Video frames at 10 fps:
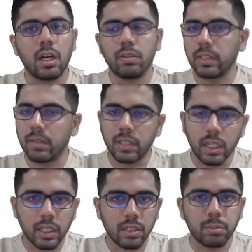We have
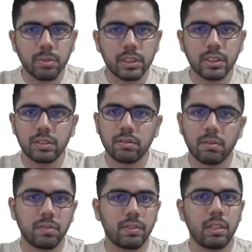taken up questions from
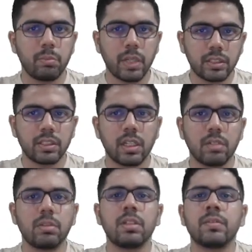a very basic
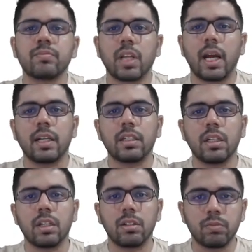level and
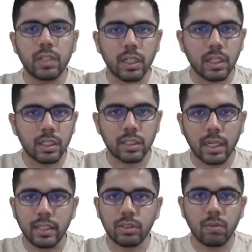we
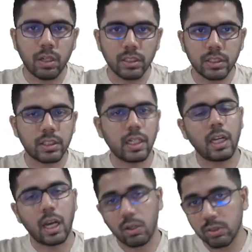tried to understand
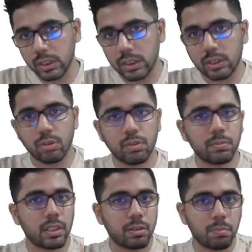how these theorems
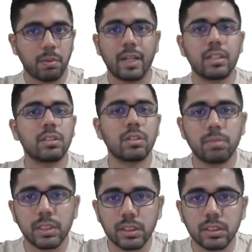are applied in the
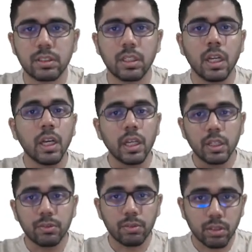questions.
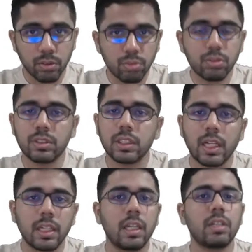If you are new to the
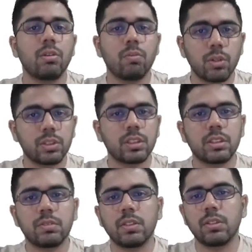channel and you're watching this
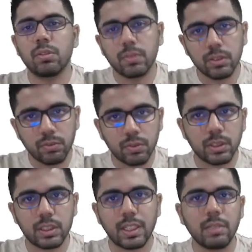video for the
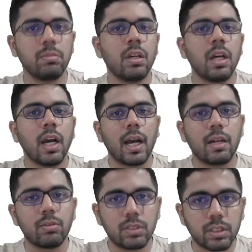first time, I
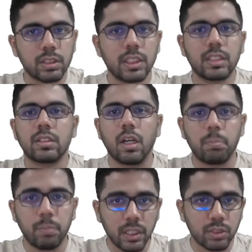would suggest
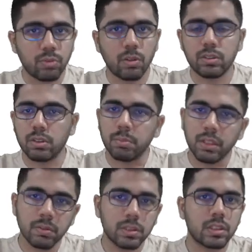please watch the
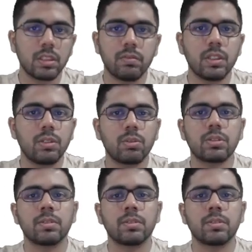previous three videos.